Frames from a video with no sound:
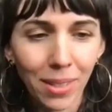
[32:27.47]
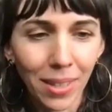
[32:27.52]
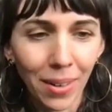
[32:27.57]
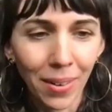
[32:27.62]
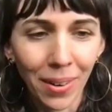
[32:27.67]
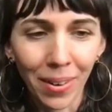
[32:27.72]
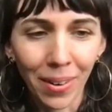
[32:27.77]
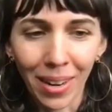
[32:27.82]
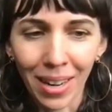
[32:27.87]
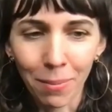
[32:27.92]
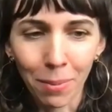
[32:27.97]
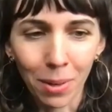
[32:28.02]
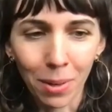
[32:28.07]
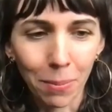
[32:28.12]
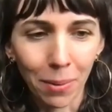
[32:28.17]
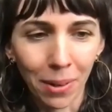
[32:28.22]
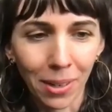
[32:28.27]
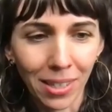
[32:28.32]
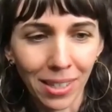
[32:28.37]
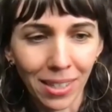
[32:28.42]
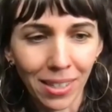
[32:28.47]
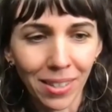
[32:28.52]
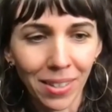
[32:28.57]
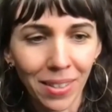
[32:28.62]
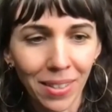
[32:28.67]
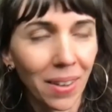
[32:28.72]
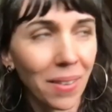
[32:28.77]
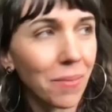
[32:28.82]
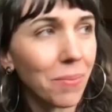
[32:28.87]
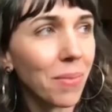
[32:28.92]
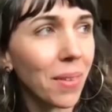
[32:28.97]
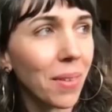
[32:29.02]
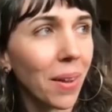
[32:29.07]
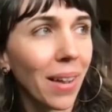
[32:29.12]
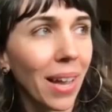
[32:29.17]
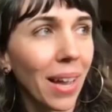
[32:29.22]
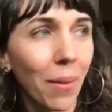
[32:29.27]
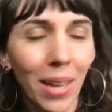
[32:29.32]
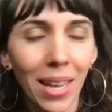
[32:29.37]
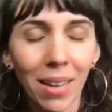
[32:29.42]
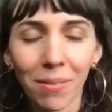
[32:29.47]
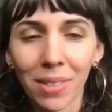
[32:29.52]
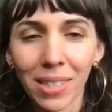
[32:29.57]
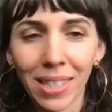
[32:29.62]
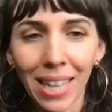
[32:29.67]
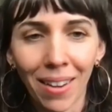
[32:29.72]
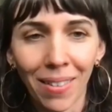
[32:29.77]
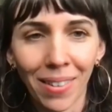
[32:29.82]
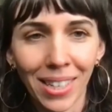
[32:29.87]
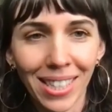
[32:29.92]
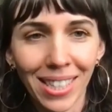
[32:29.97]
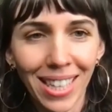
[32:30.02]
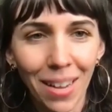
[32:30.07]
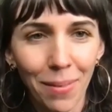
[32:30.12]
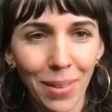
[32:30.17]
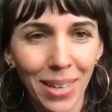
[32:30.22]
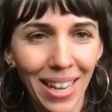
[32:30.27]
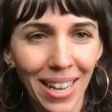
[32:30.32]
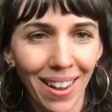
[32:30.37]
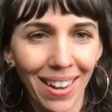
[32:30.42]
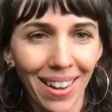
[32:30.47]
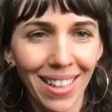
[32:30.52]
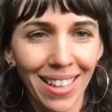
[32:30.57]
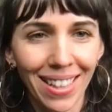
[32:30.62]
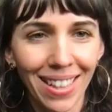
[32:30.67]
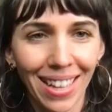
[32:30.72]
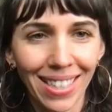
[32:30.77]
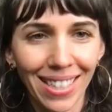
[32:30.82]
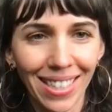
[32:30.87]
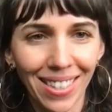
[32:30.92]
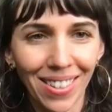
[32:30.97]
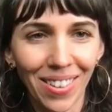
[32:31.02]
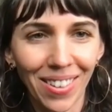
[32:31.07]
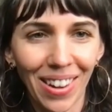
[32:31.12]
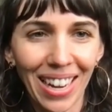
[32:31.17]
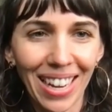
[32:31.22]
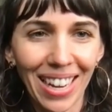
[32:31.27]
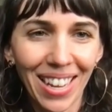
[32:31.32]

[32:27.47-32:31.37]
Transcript: so incredible in person too, though. Okay, we have sirens coming down. I think that's a great